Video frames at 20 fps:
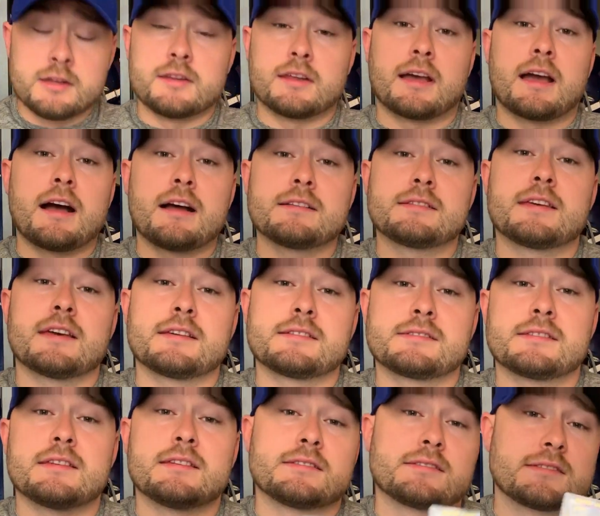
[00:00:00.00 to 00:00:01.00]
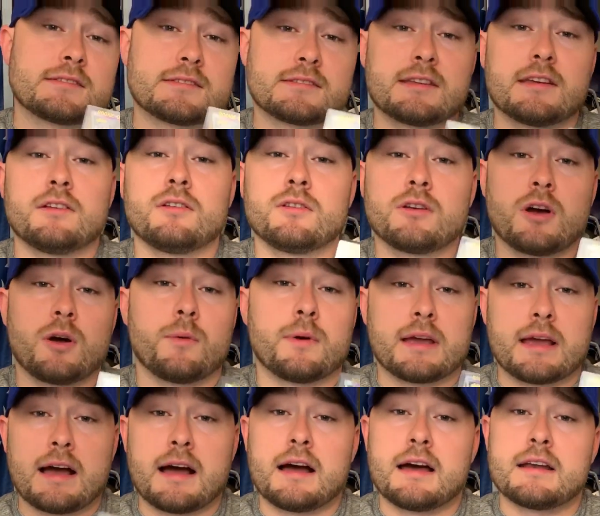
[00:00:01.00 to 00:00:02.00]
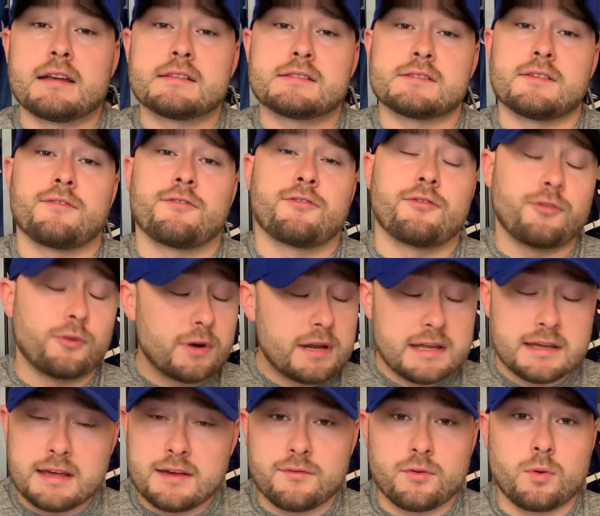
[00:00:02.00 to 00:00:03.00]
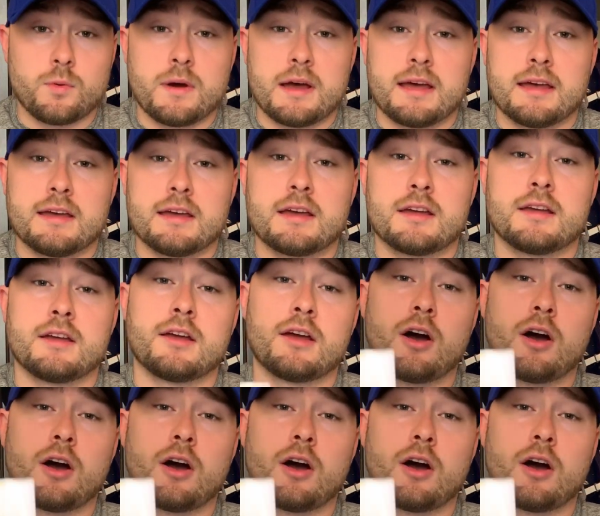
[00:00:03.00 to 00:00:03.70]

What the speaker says: the contest is still going on. It's a free giveaway.